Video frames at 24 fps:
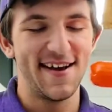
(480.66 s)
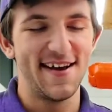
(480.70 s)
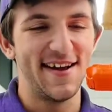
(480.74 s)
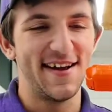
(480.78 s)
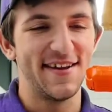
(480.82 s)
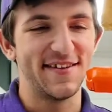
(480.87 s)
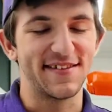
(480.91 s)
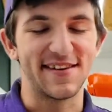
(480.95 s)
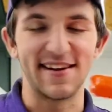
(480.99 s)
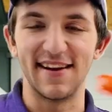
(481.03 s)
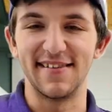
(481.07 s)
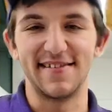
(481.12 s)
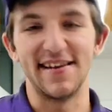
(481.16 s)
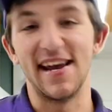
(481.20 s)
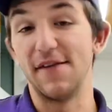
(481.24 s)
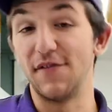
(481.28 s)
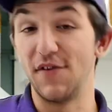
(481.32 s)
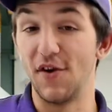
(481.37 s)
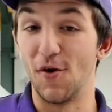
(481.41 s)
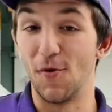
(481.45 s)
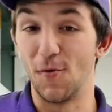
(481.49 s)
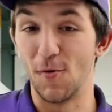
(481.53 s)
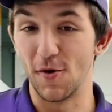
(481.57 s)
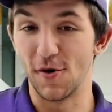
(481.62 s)
It's gonna
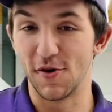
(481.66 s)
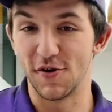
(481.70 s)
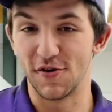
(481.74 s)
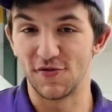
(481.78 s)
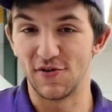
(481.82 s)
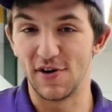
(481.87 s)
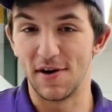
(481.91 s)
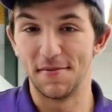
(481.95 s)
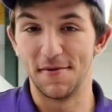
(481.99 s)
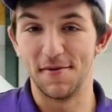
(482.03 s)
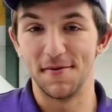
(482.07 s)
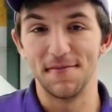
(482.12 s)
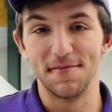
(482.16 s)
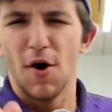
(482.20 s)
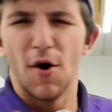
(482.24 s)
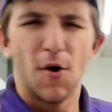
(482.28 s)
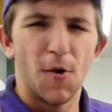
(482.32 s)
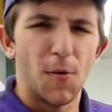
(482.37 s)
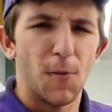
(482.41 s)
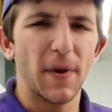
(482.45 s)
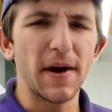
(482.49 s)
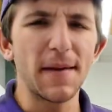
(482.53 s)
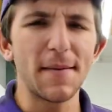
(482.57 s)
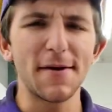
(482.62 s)
save you a world of trouble.
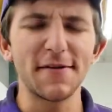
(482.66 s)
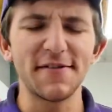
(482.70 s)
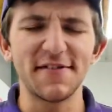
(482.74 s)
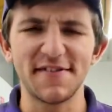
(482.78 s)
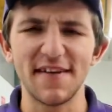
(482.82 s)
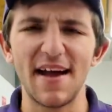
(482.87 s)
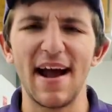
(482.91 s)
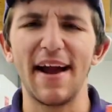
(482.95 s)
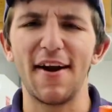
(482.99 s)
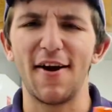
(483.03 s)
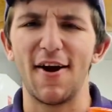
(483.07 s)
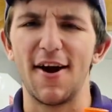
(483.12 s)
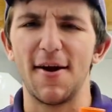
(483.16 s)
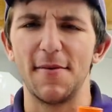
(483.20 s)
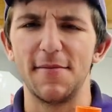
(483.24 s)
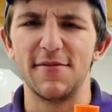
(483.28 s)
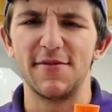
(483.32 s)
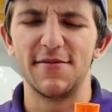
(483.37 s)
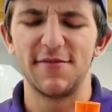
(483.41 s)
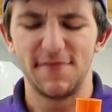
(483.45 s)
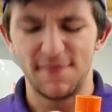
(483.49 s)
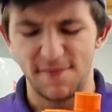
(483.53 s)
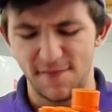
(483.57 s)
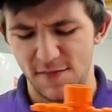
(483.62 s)
What about
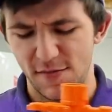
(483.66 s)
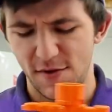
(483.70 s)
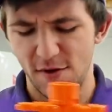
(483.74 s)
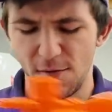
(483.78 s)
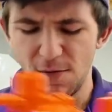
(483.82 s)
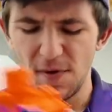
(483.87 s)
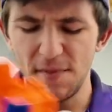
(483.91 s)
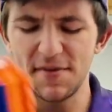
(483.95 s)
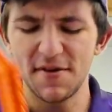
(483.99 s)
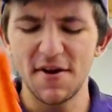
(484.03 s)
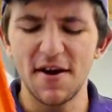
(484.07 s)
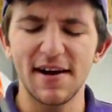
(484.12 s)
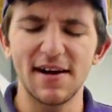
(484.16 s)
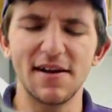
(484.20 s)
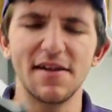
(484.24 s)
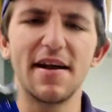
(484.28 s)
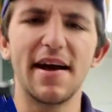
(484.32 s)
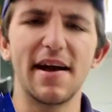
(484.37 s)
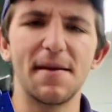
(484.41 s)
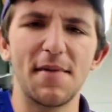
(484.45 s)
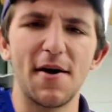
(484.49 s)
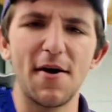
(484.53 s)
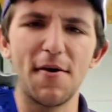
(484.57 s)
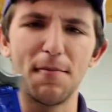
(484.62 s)
sidearms? We've been talking a
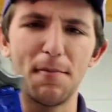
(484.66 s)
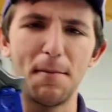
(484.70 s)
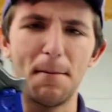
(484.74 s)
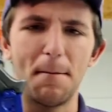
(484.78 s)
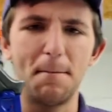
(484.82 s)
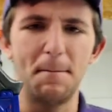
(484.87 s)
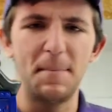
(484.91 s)
lot about